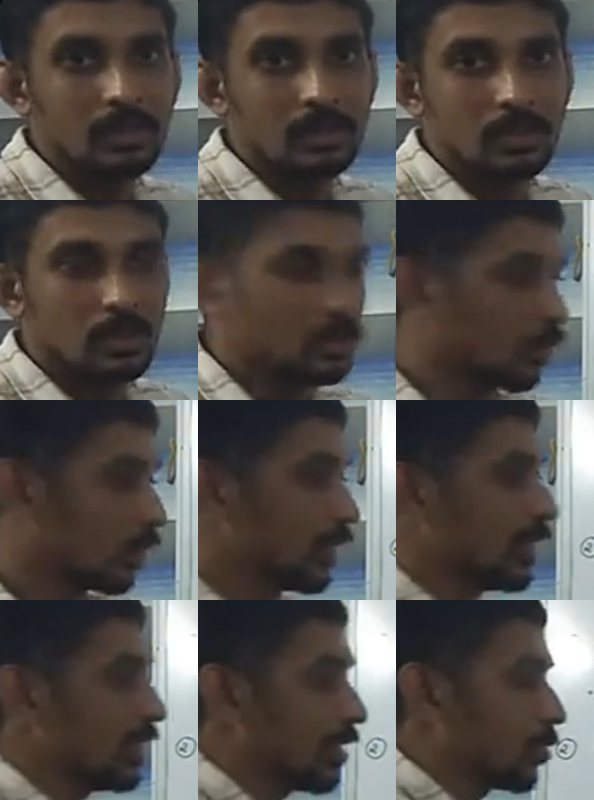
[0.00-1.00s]
So
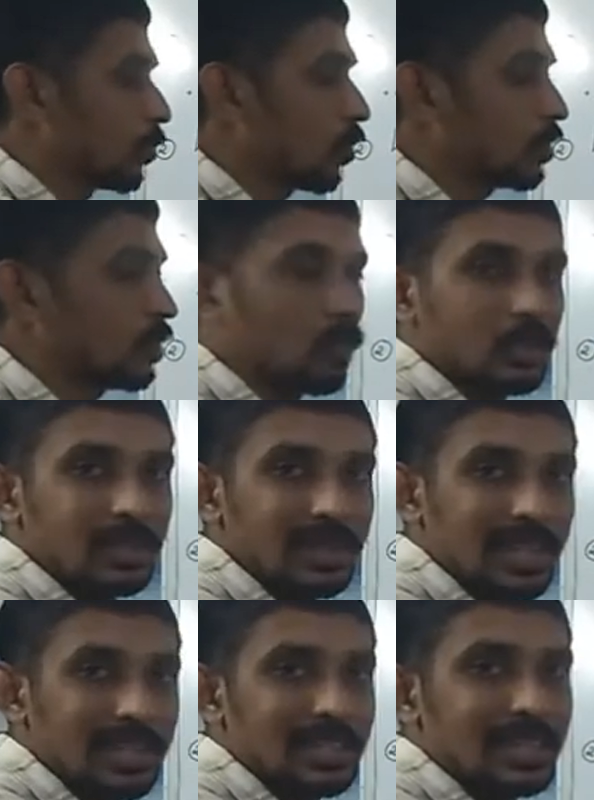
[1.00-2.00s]
here both
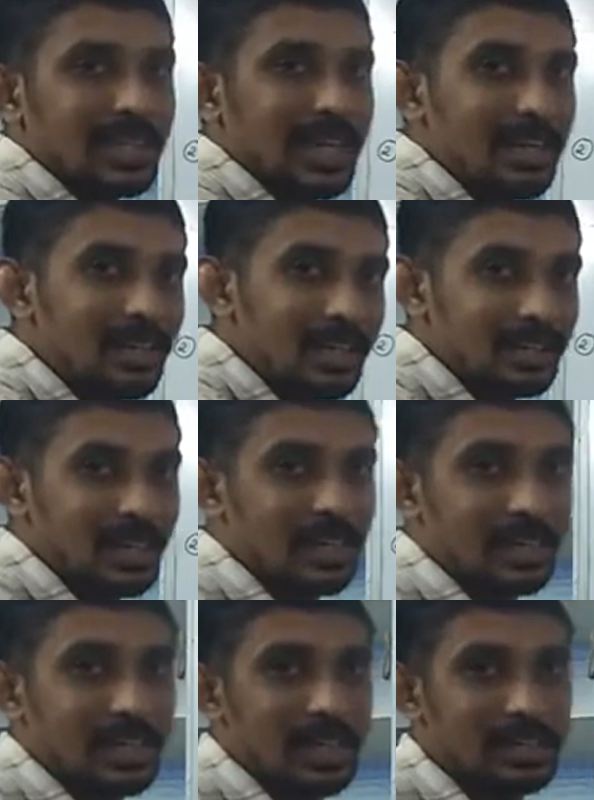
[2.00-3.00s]
oxidation and
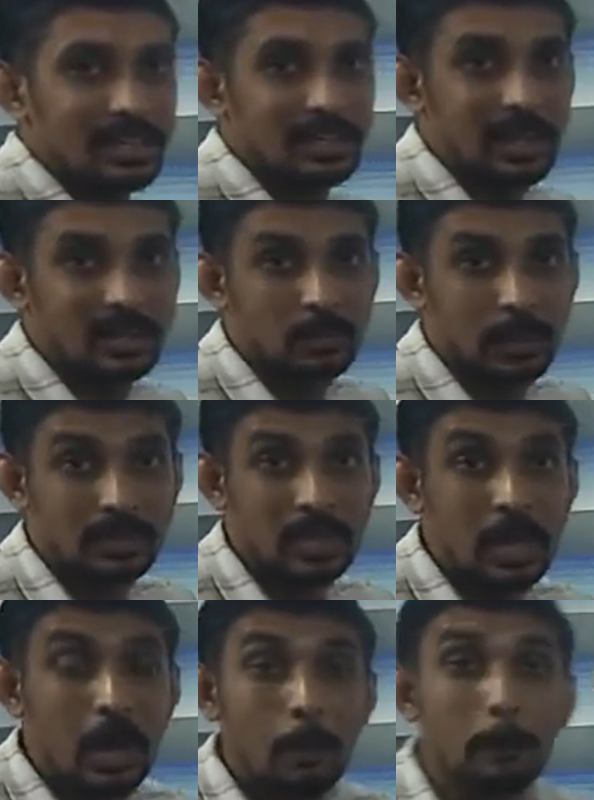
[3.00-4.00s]
reduction reaction takes place,
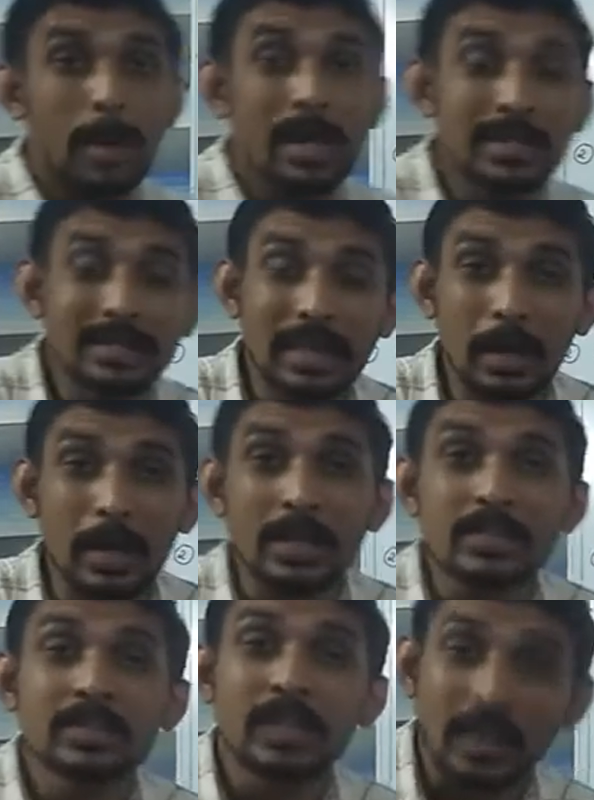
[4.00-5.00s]
but
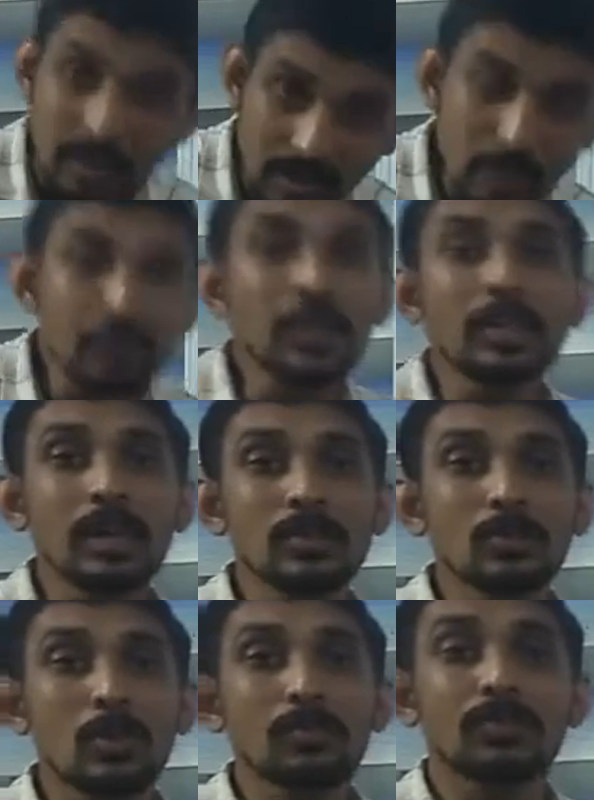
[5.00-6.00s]
the
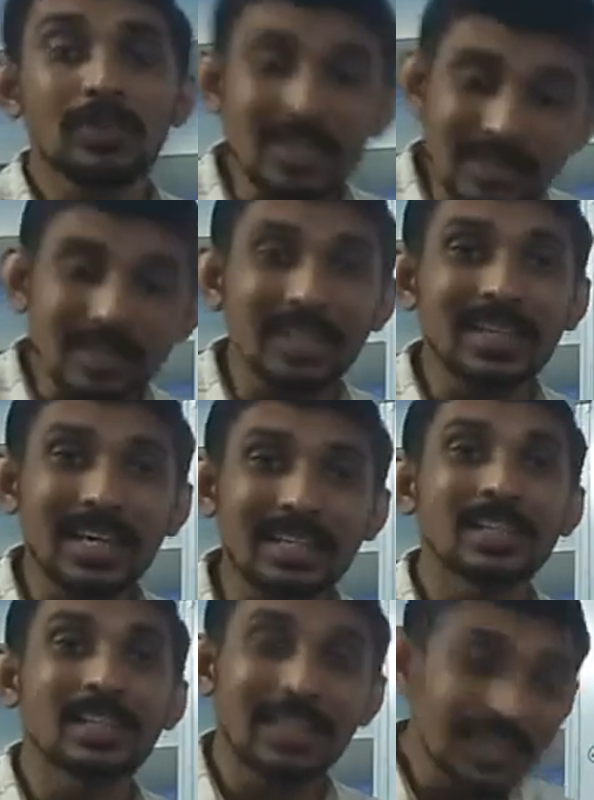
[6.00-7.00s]
significance of this
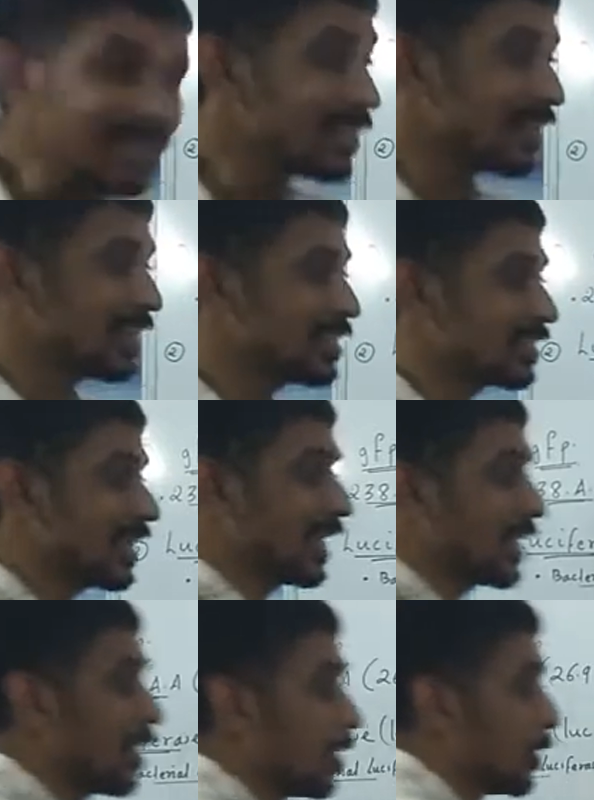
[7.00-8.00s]
reaction here is
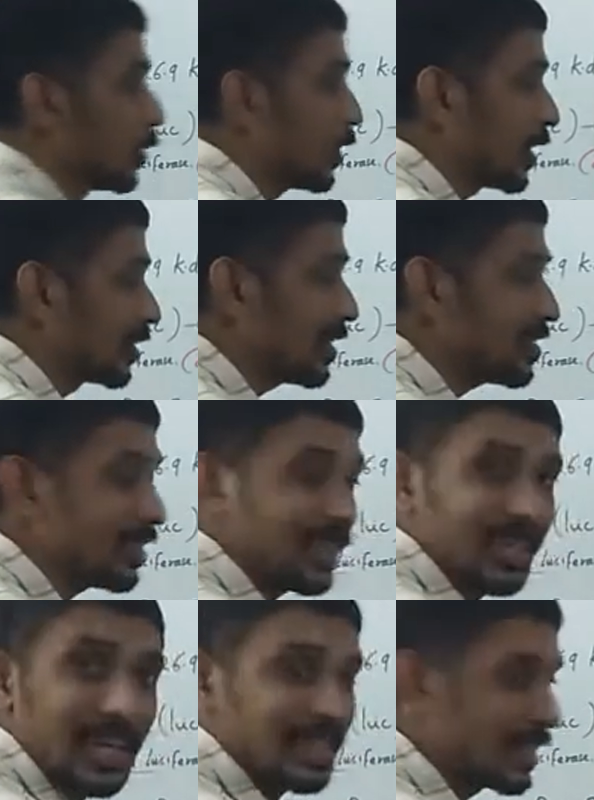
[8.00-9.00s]
that during this
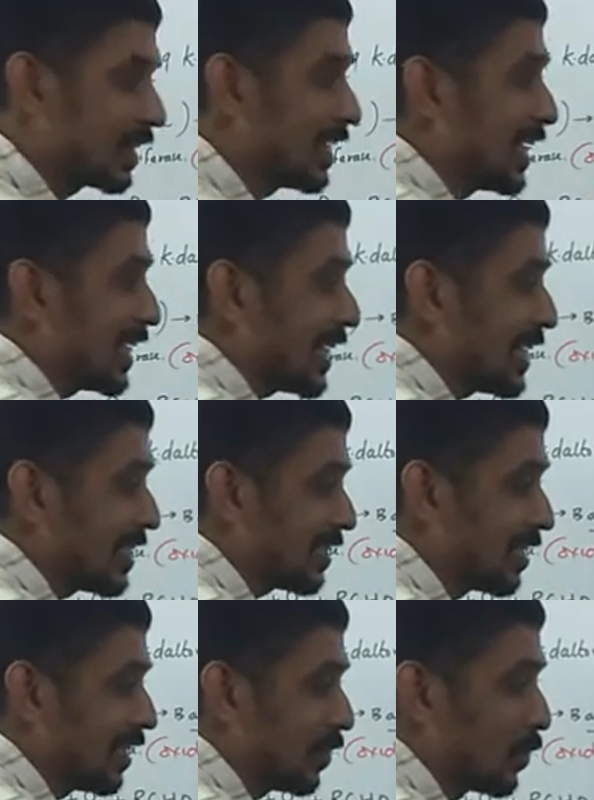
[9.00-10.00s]
reaction it
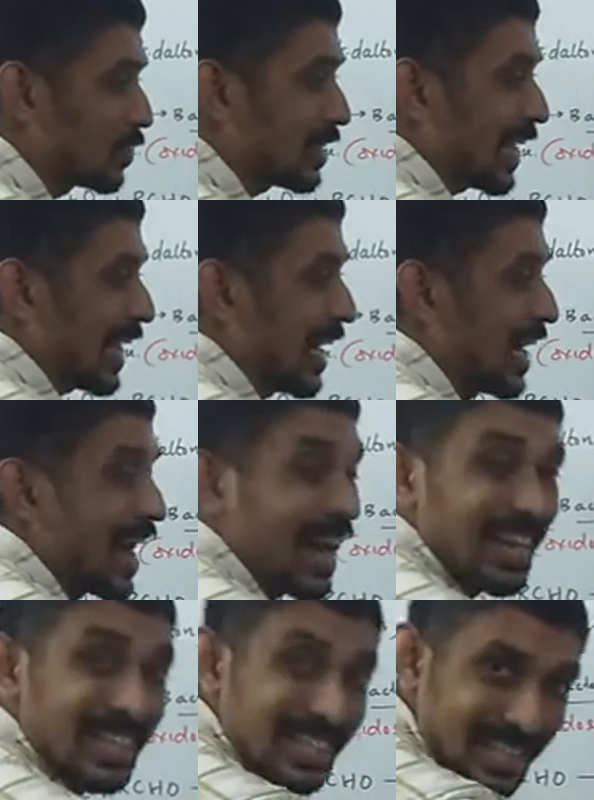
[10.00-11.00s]
gives
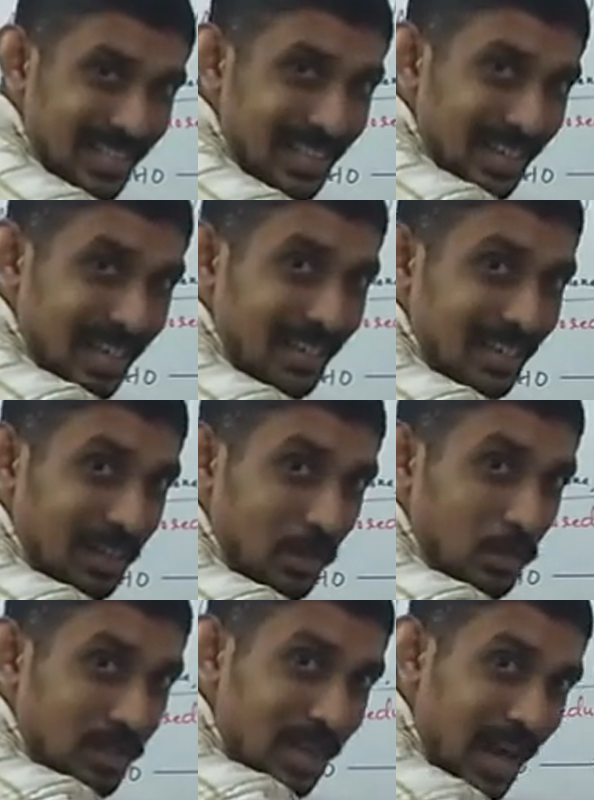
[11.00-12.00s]
light. It
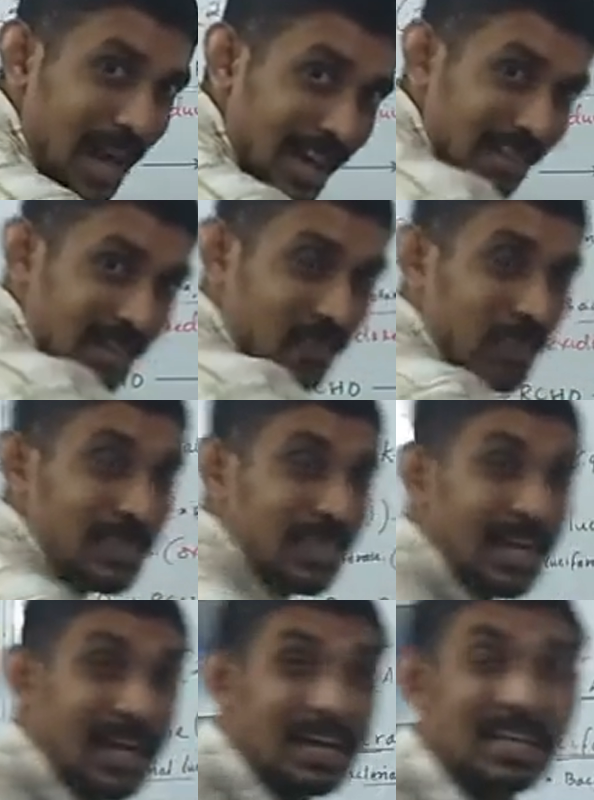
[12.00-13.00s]
gives light which
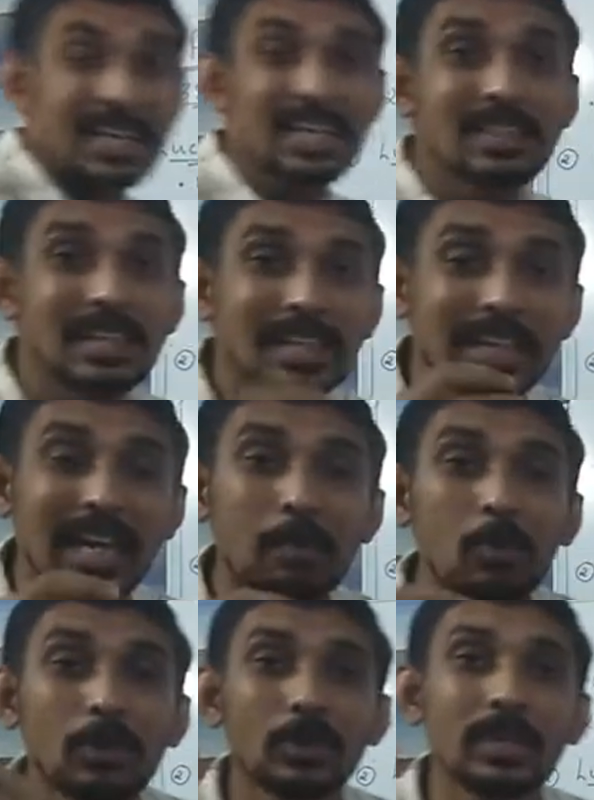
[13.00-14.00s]
can easily
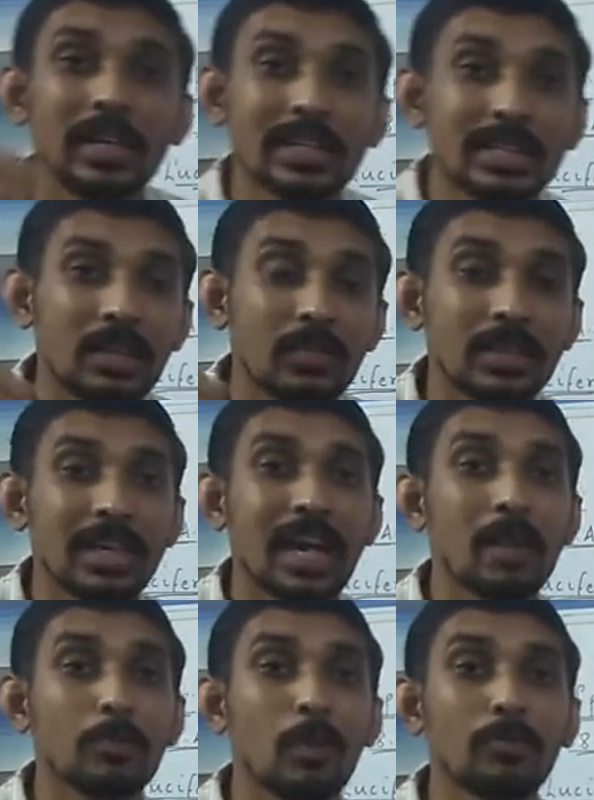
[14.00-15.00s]
able to detect with the
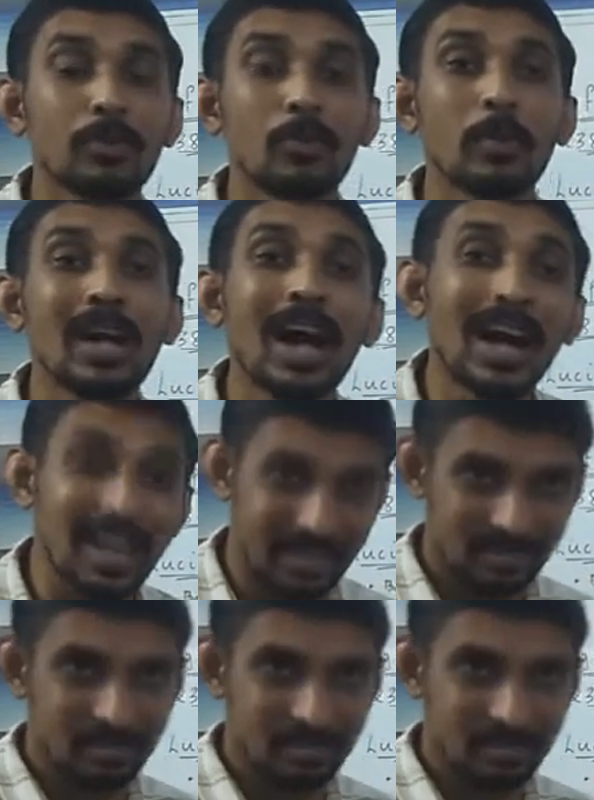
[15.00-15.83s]
help of human eye.